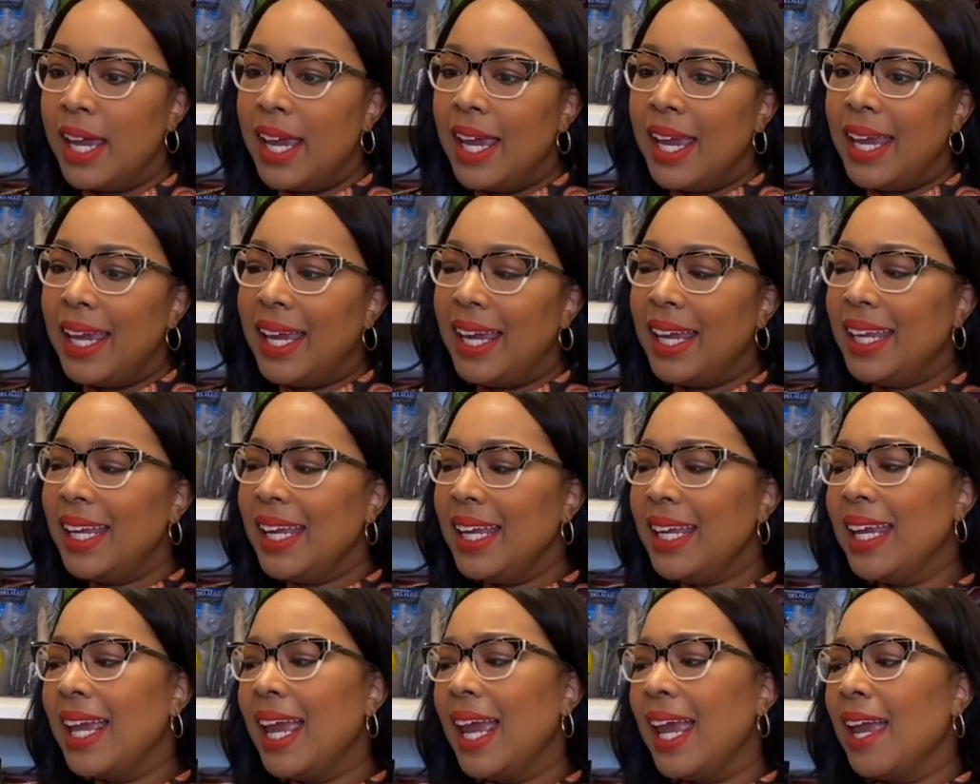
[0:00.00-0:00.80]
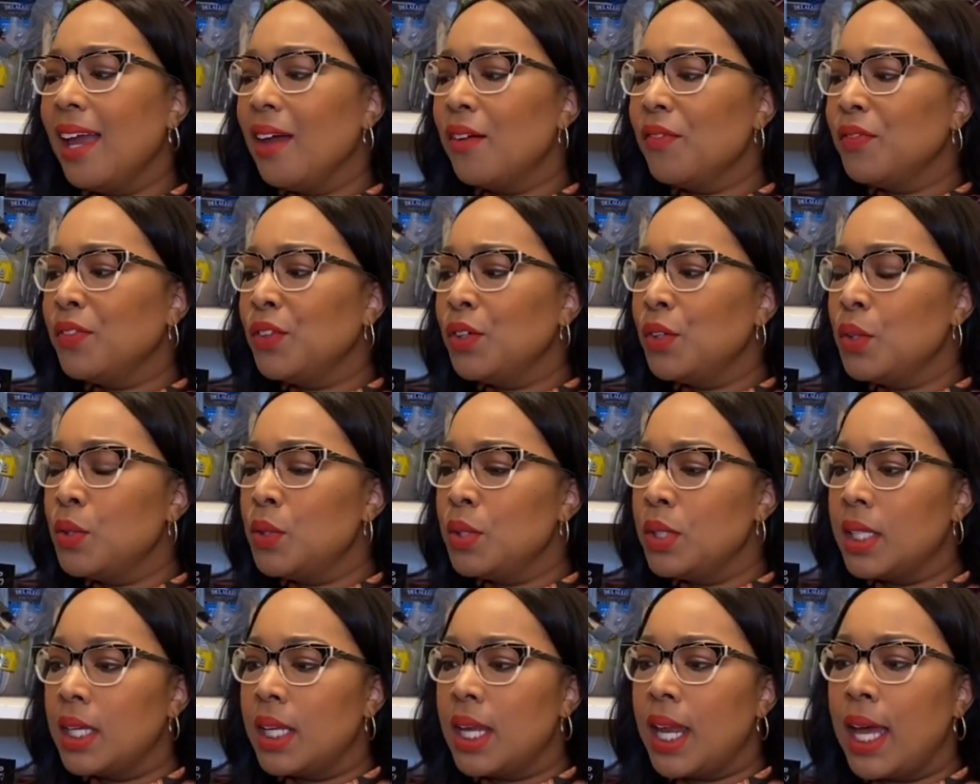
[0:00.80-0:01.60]
Any canned foods
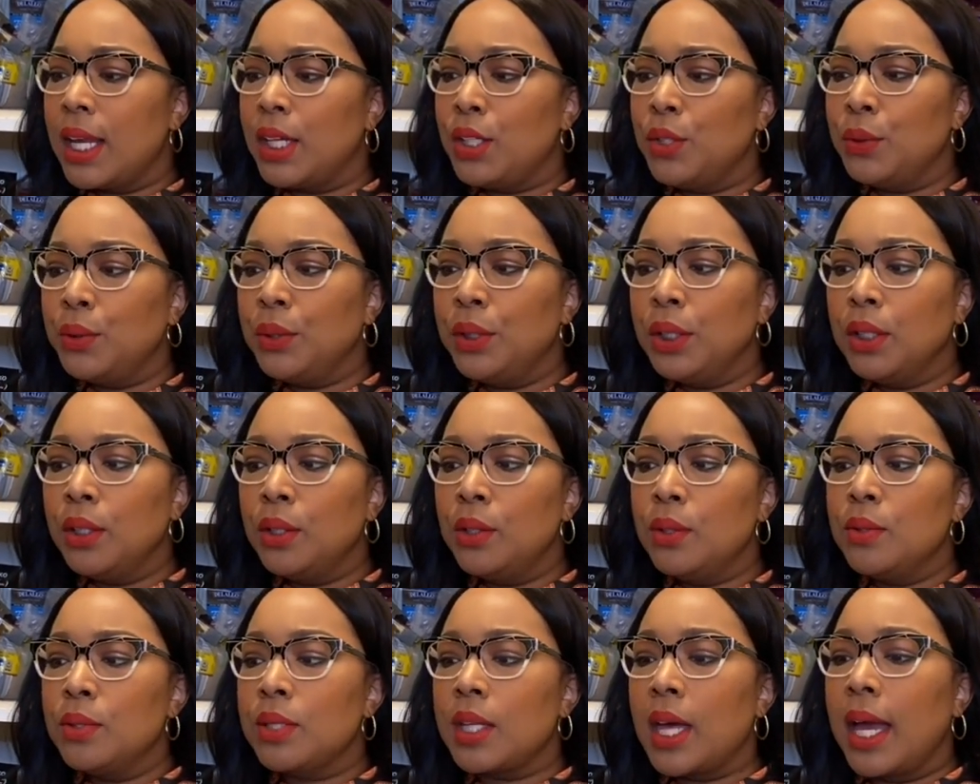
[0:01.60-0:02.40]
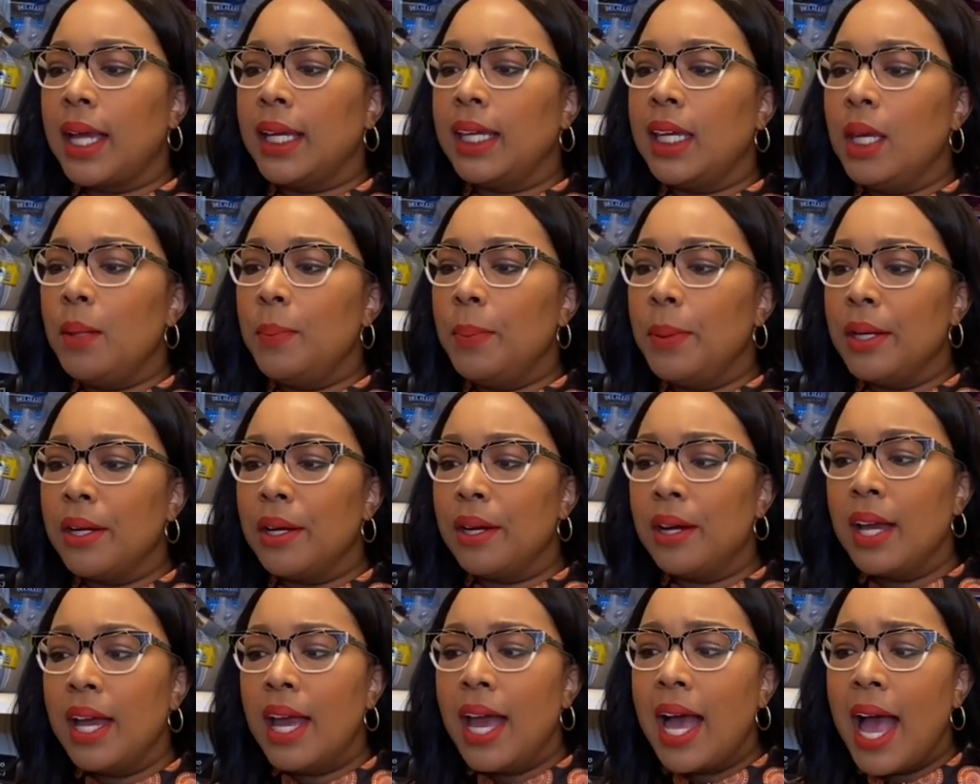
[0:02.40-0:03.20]
that I do use, I keep
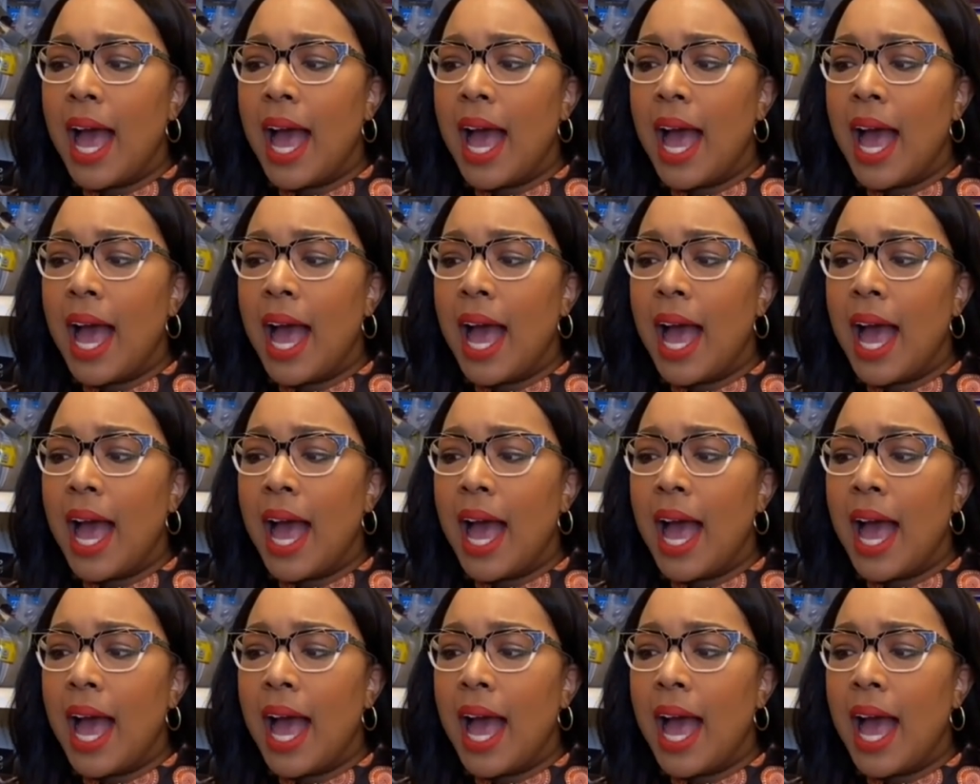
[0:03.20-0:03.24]
here.